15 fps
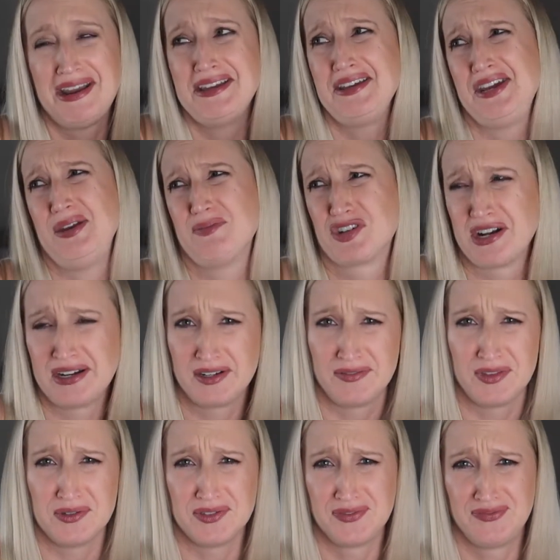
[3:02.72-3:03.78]
and keep track
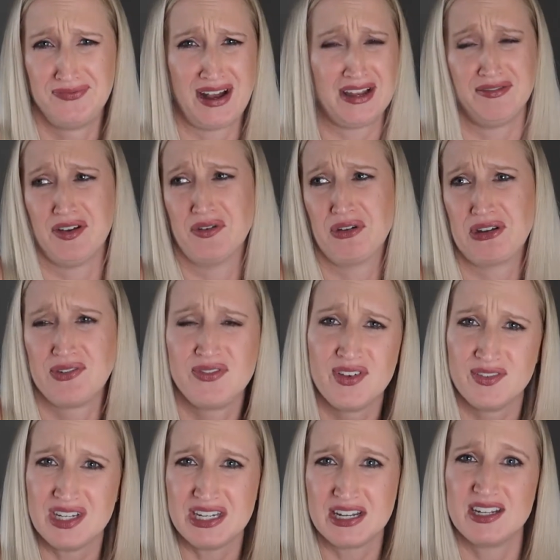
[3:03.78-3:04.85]
of those
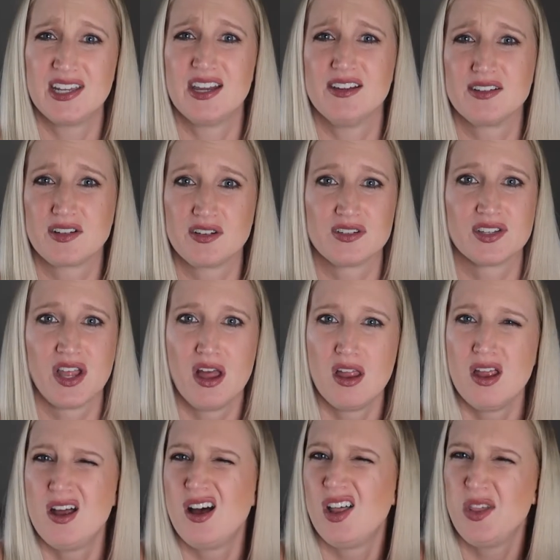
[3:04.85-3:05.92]
559 characters,
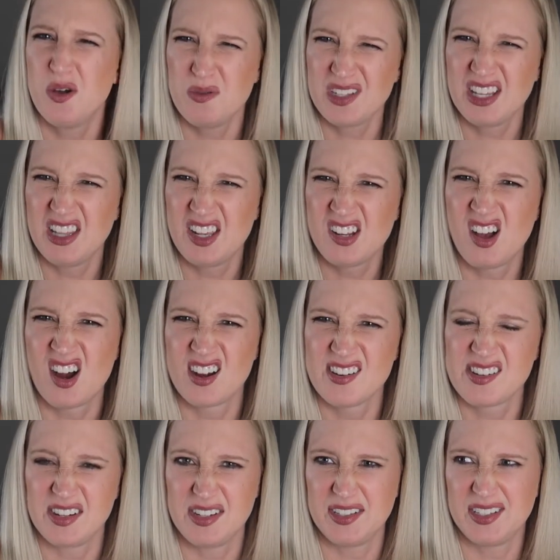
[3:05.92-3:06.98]
although it was a little
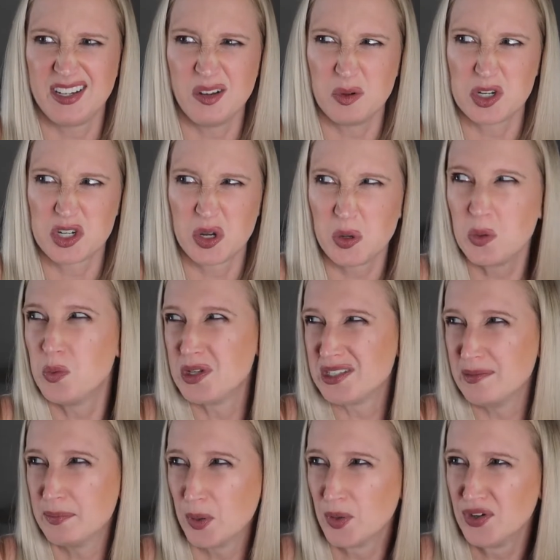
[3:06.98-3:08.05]
hard to distinguish who was
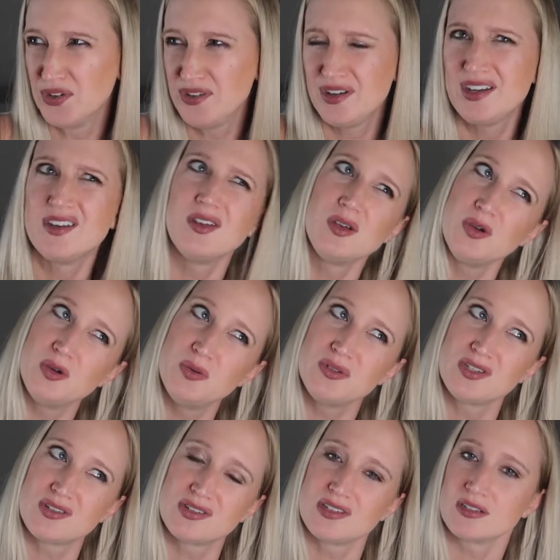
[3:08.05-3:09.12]
important and who
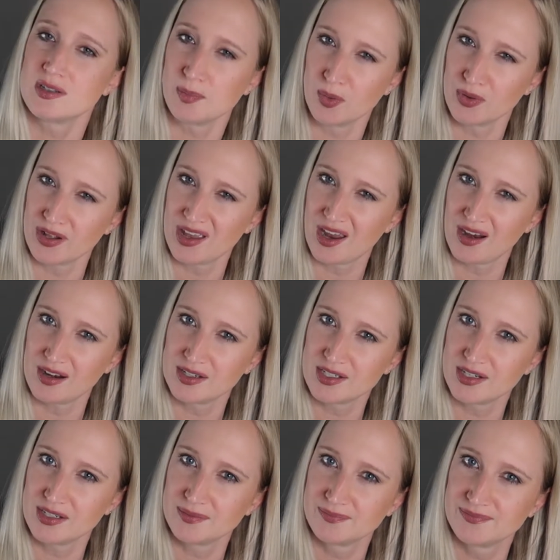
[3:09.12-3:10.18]
was just a supporting
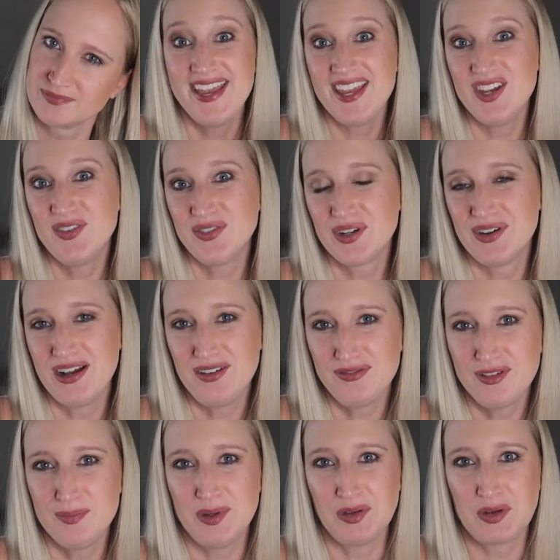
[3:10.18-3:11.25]
character. If you're not
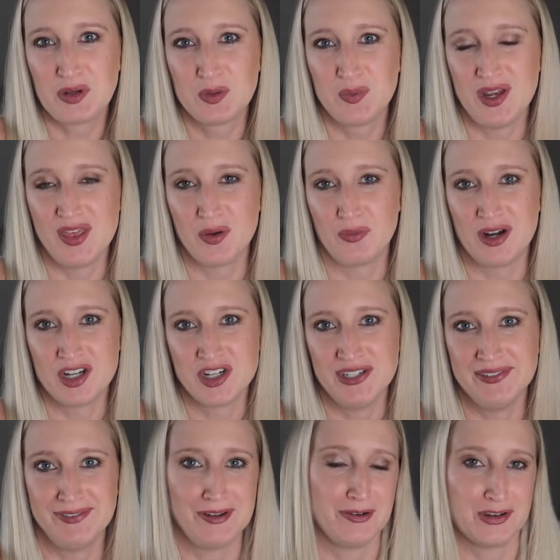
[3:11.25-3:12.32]
familiar with
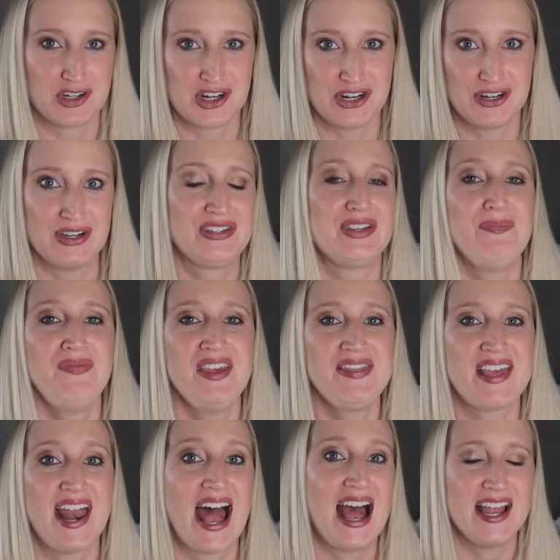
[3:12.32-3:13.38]
Russian literature,
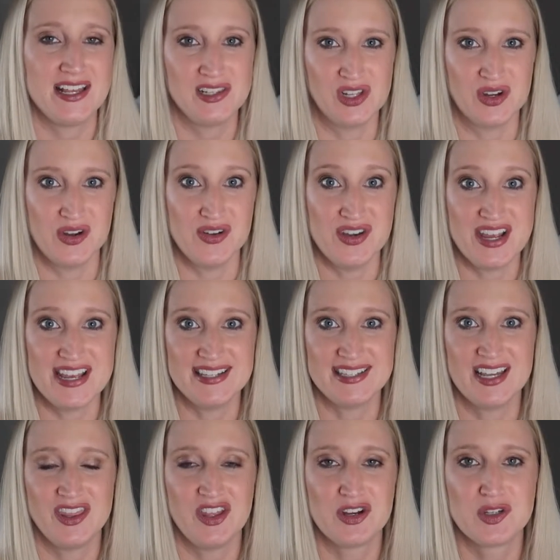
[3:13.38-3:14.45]
something that I learned is
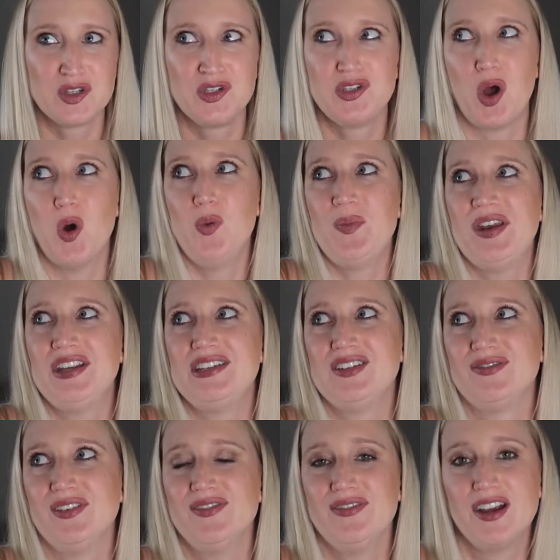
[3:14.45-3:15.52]
that there's so many
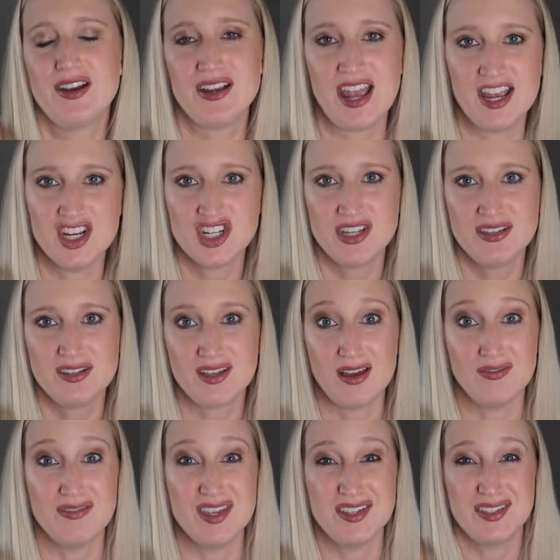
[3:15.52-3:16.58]
different variations
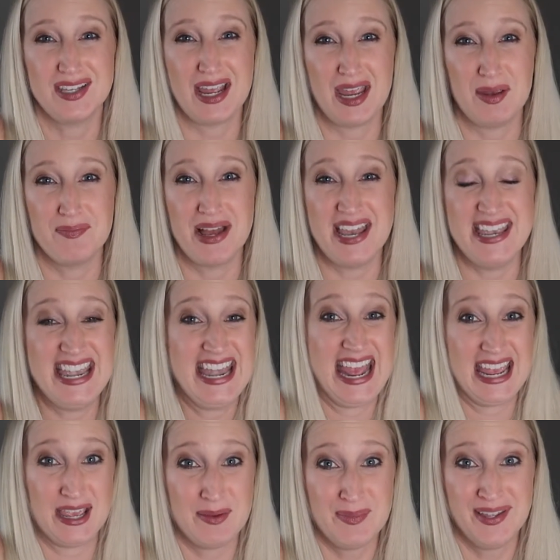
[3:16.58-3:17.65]
of the same
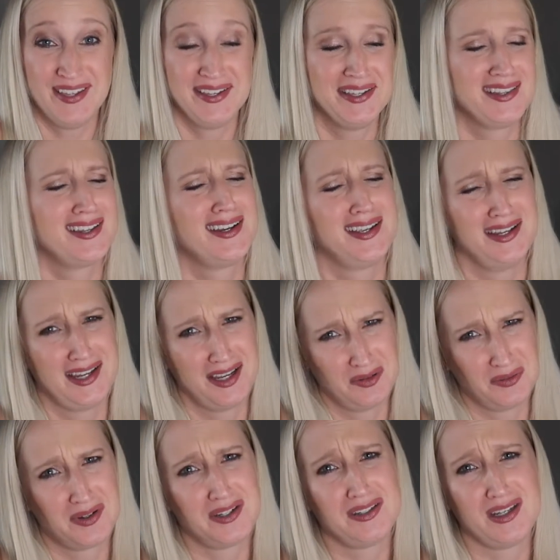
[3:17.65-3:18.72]
name that it can
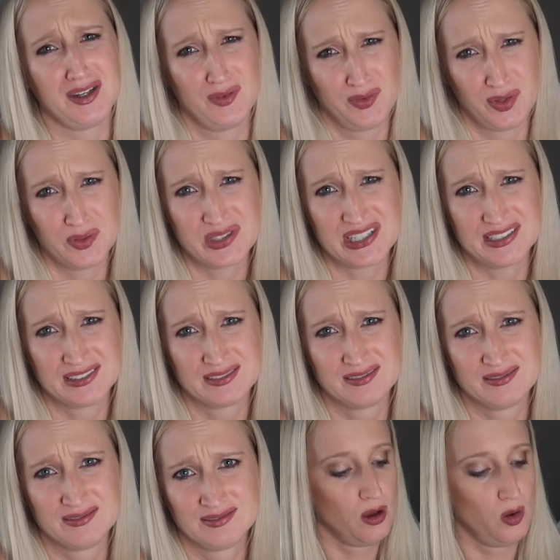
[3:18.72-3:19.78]
get really confusing.
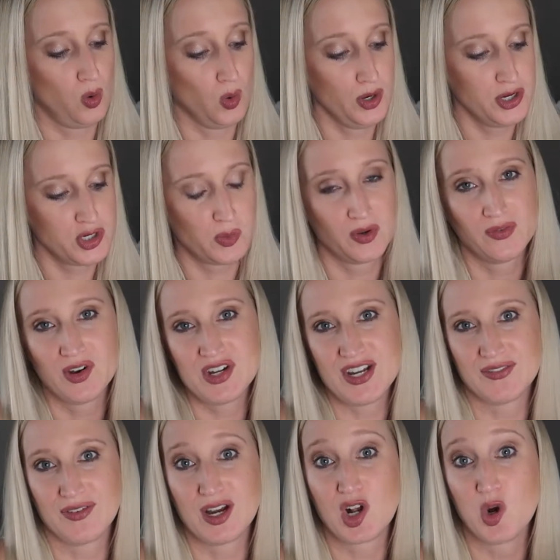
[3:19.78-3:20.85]
Orange were for
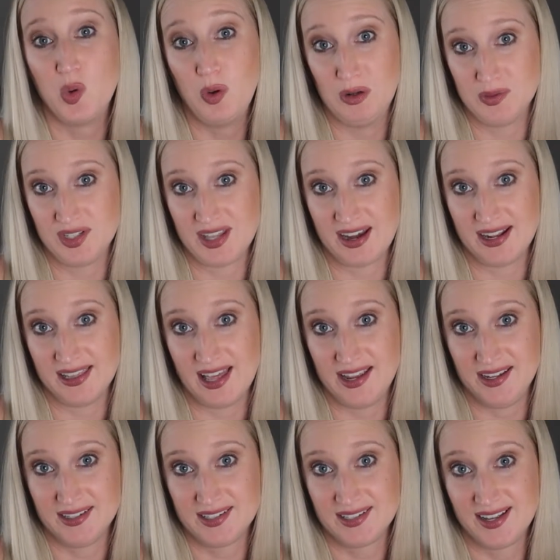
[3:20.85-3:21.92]
different quotes that I
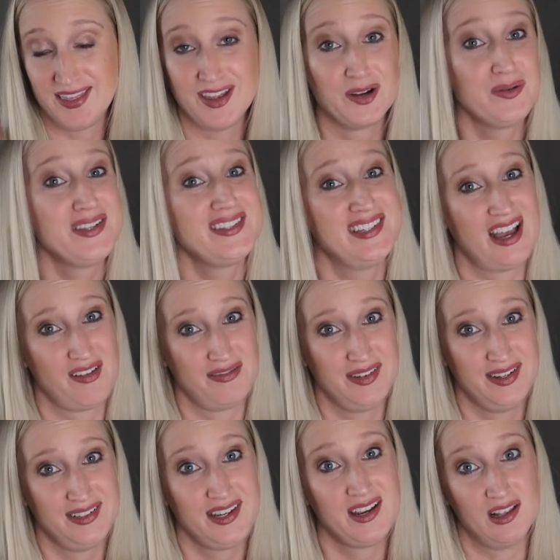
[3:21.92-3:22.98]
liked, and there was
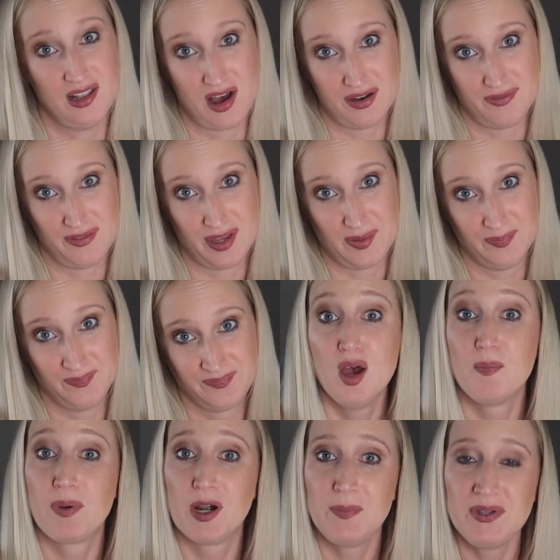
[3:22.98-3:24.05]
definitely a lot of them.
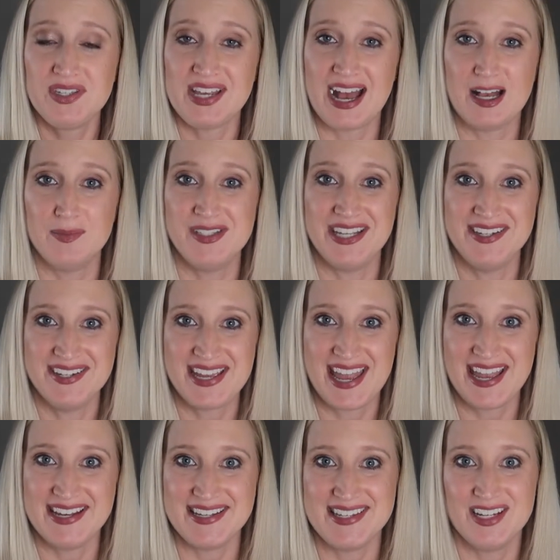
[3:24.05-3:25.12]
Purple tabs
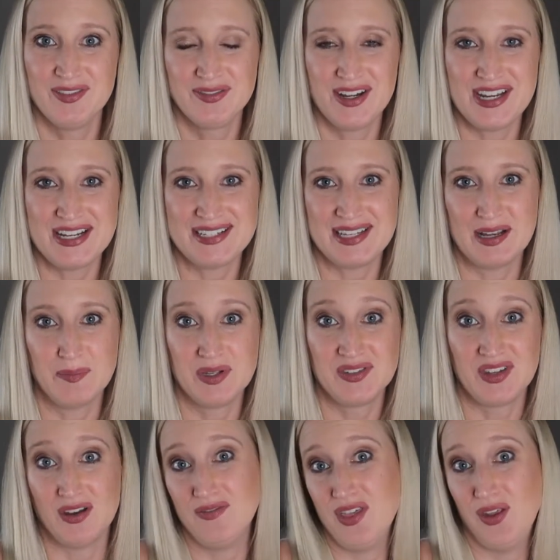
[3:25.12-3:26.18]
indicate different
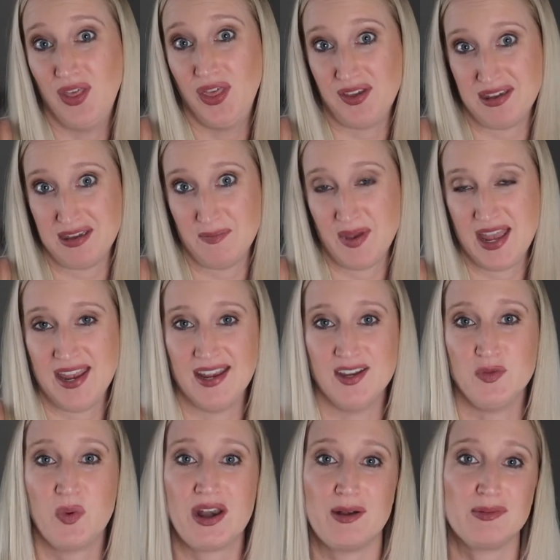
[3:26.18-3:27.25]
examples of the theme,
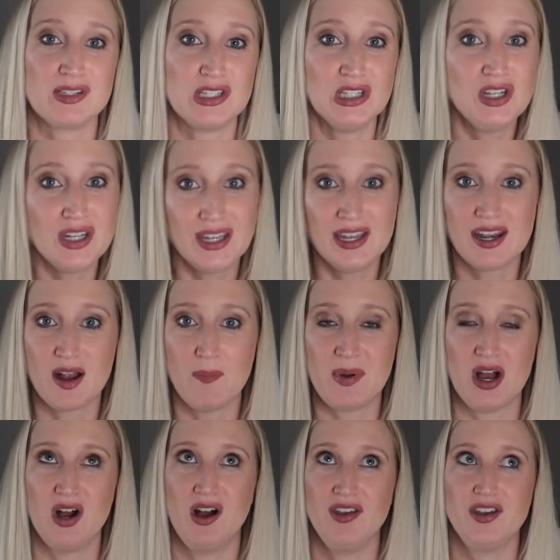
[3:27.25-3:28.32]
and when I was looking it up
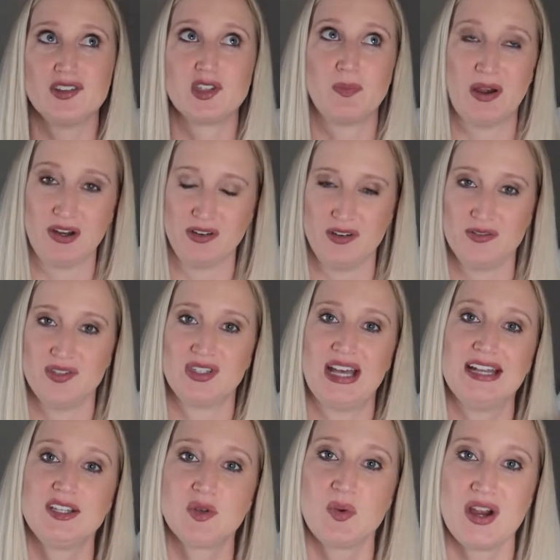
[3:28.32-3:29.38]
on SparkNotes,
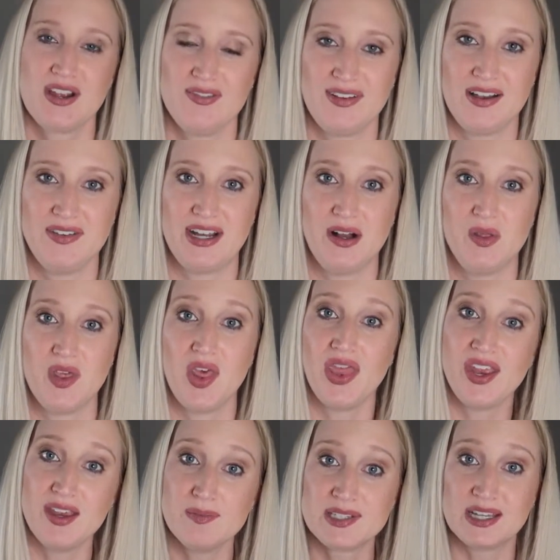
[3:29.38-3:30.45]
that's where I found out the
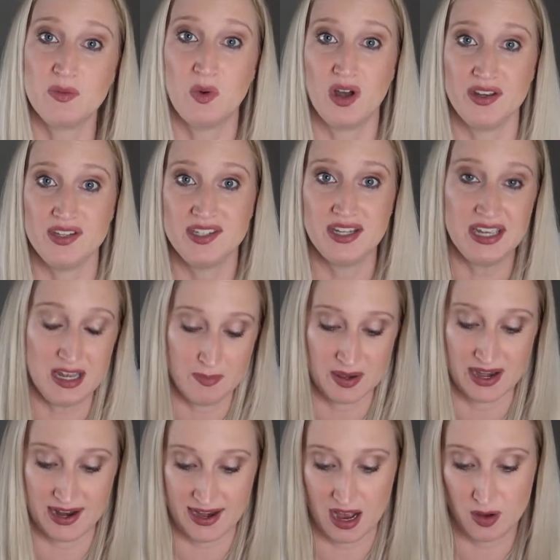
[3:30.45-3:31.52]
themes I wanted to keep
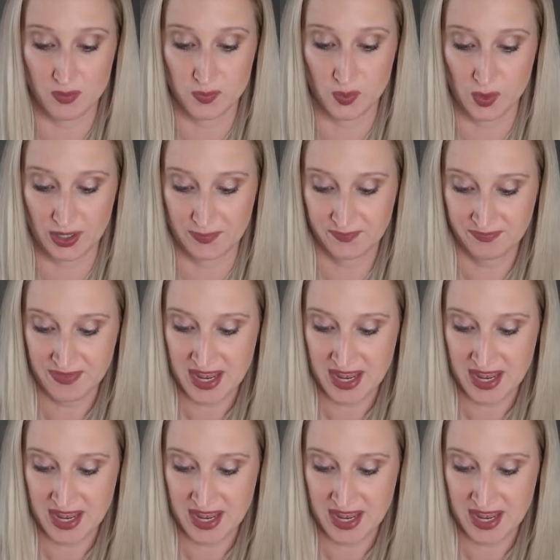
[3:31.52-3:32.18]
an eye out for